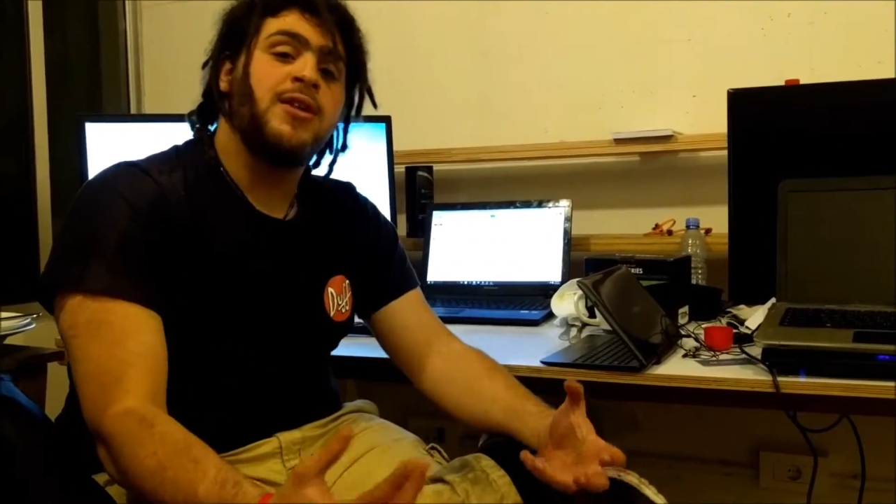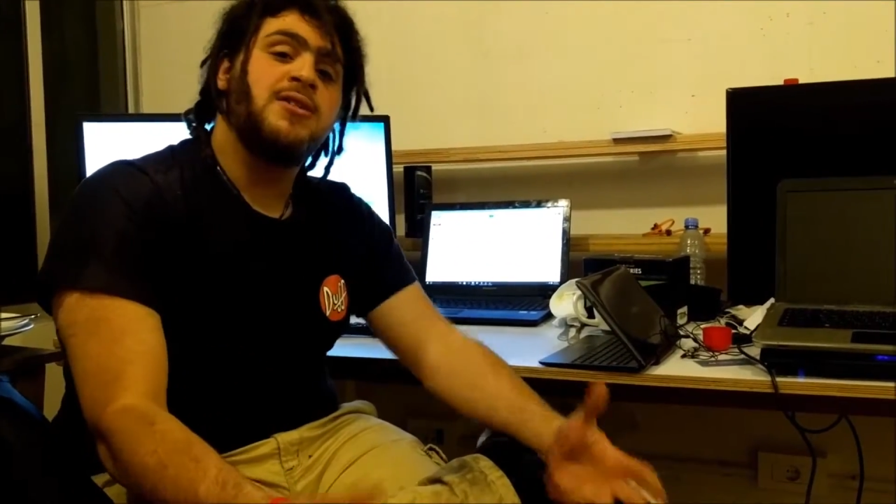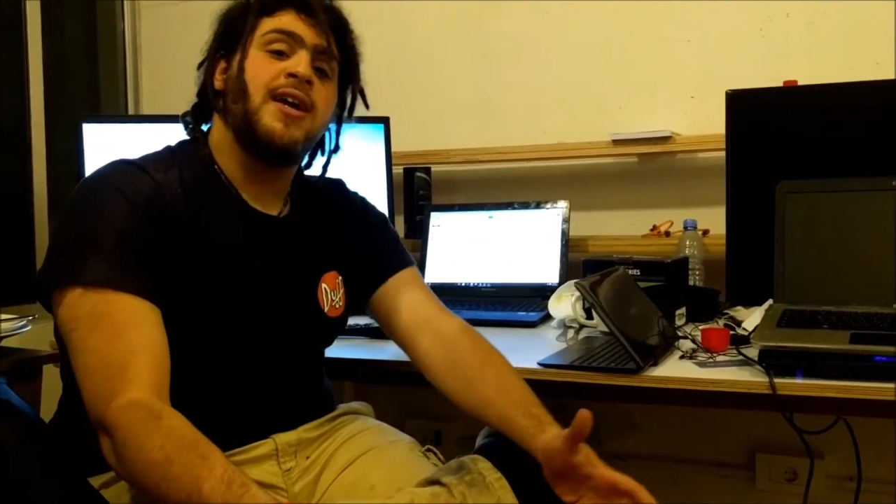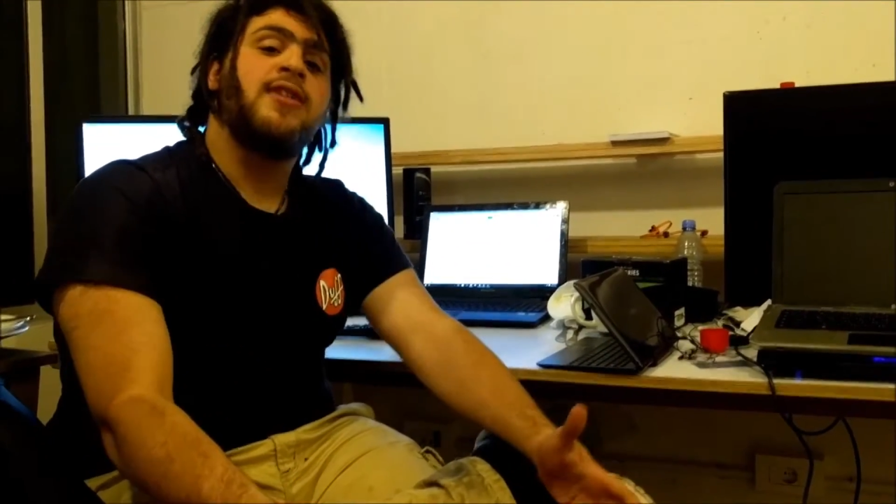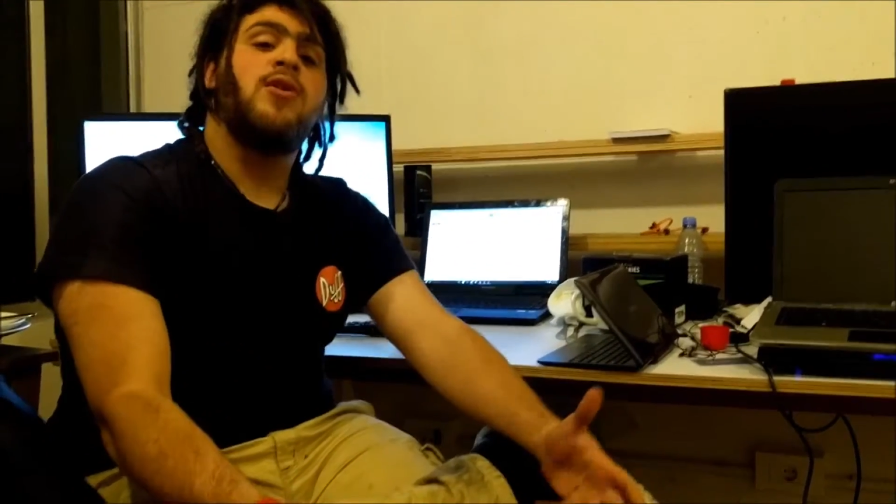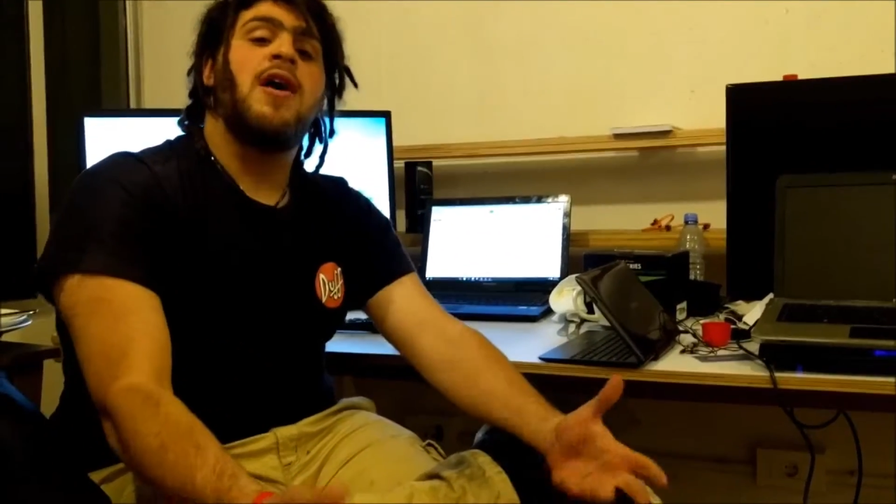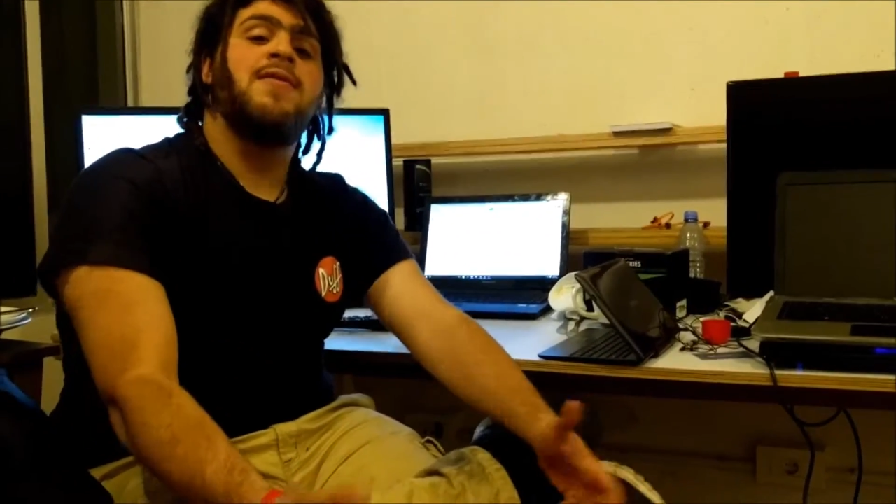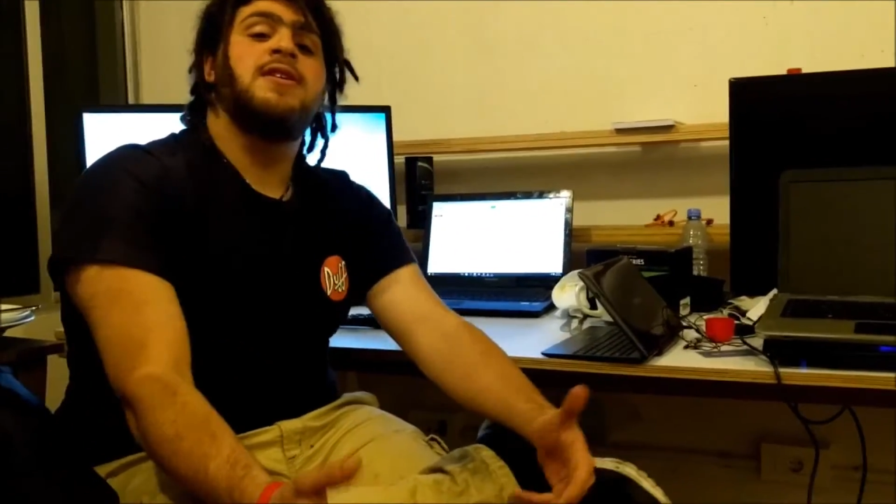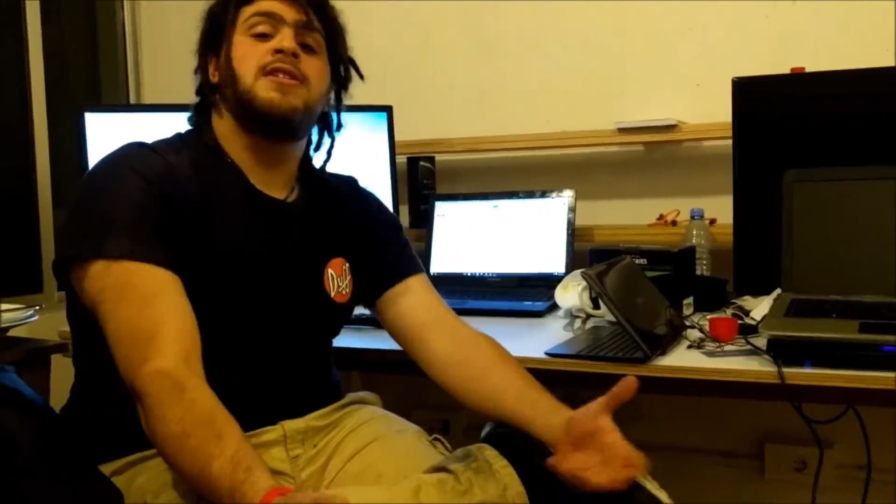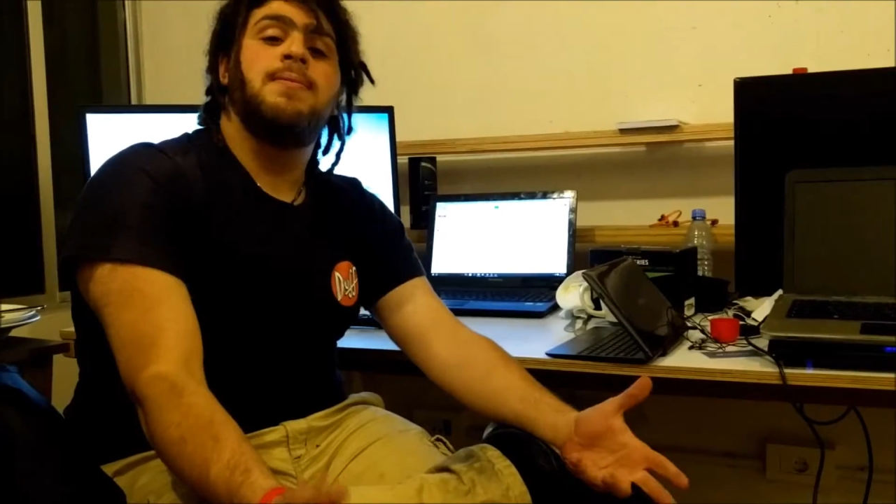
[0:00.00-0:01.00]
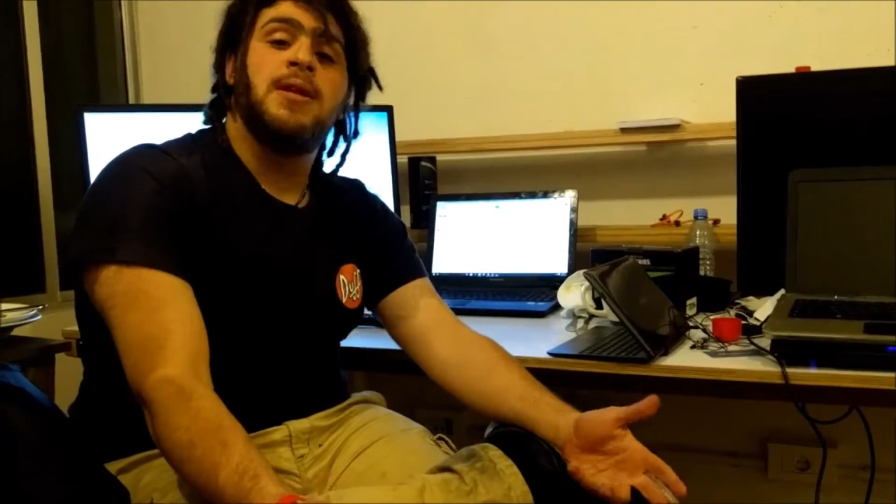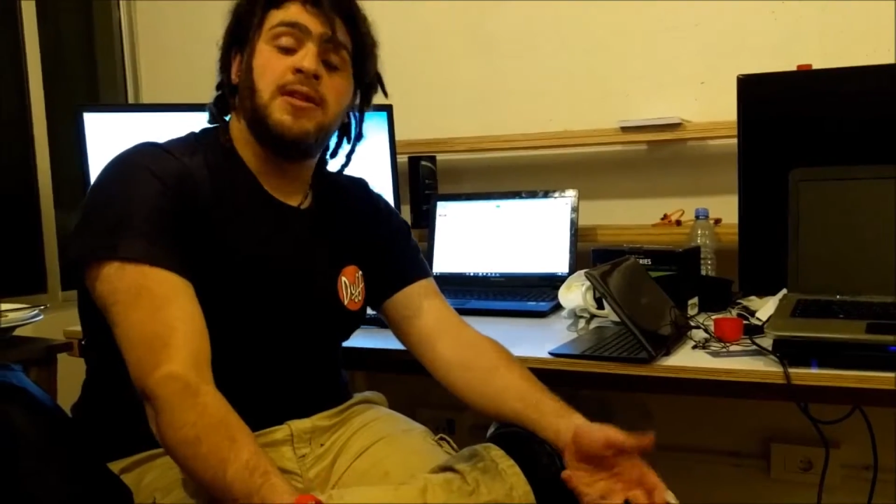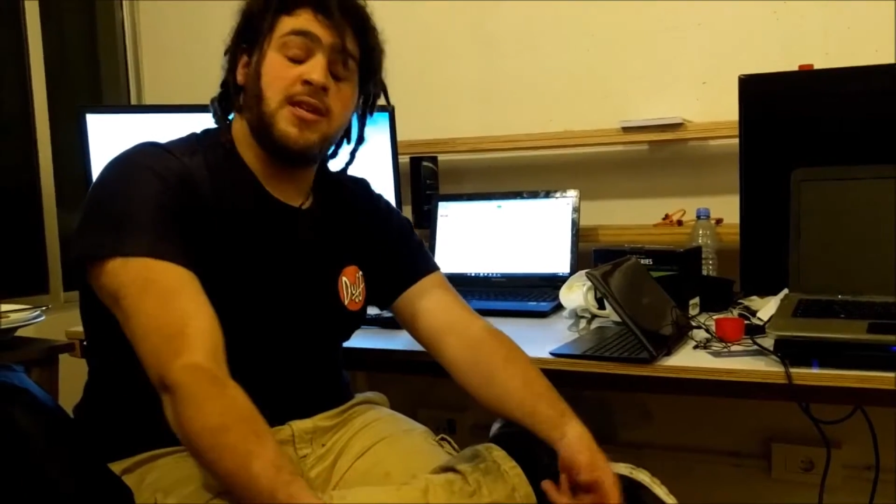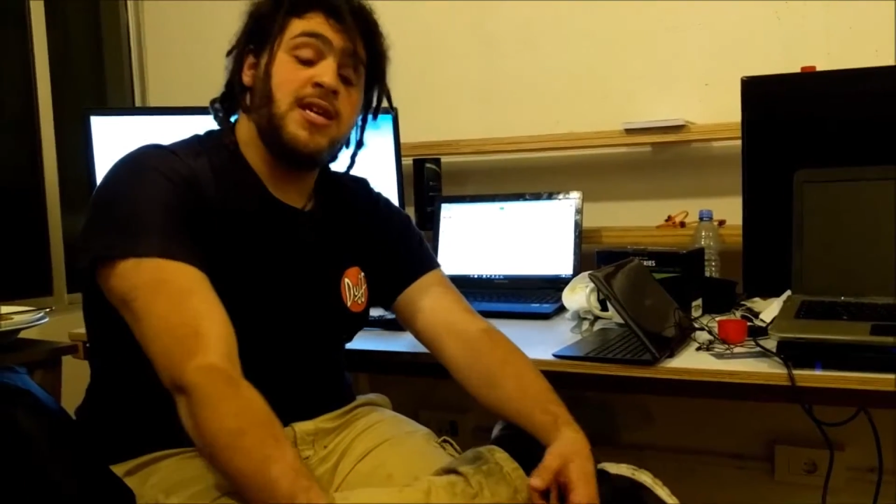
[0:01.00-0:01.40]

it's like to have a disability.